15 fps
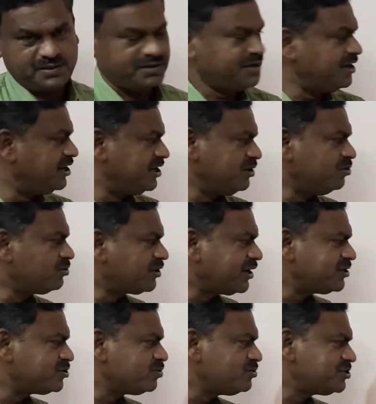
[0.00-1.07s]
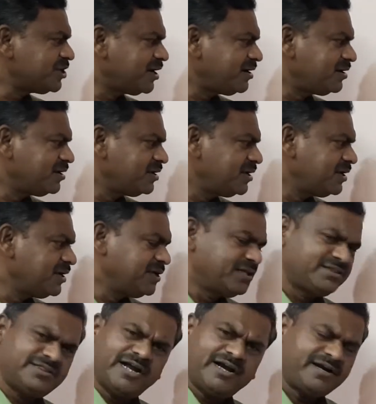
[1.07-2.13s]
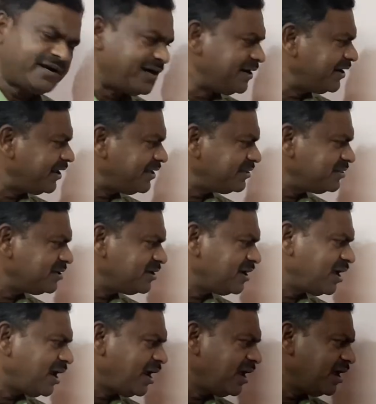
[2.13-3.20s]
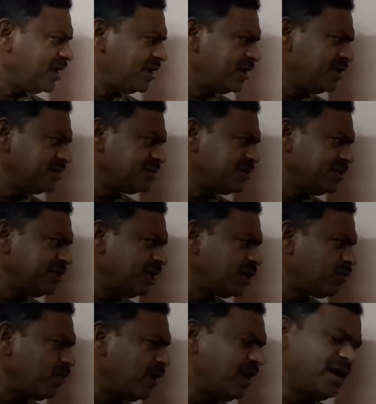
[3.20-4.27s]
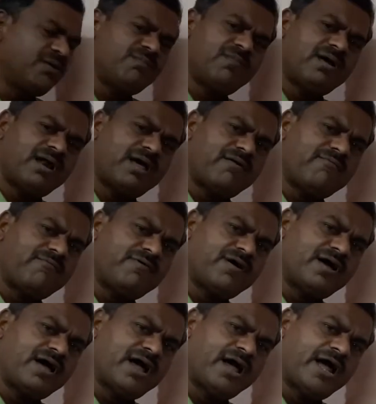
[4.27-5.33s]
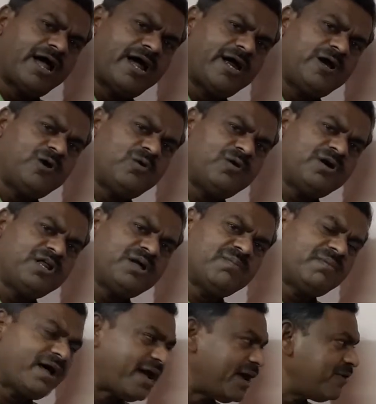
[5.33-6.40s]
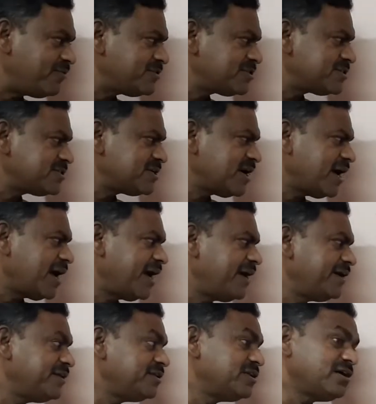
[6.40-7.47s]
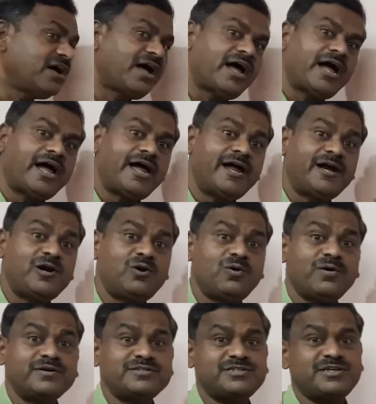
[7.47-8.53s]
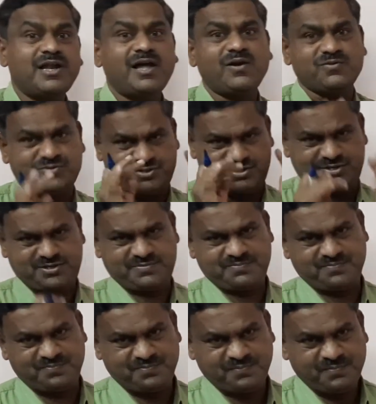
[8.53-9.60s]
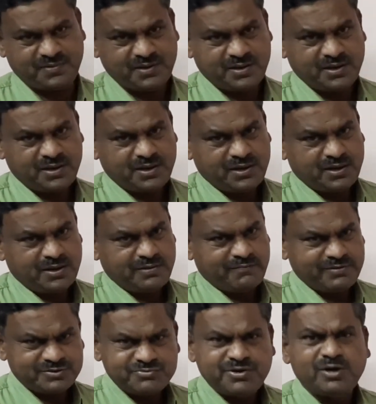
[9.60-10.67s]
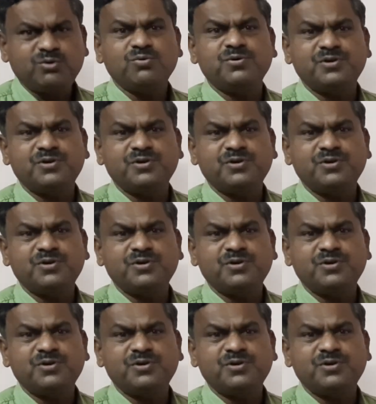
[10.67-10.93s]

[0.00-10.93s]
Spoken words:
A neutral solution that contain the equal number of hydronium ions and the hydroxyl ions. First, we have to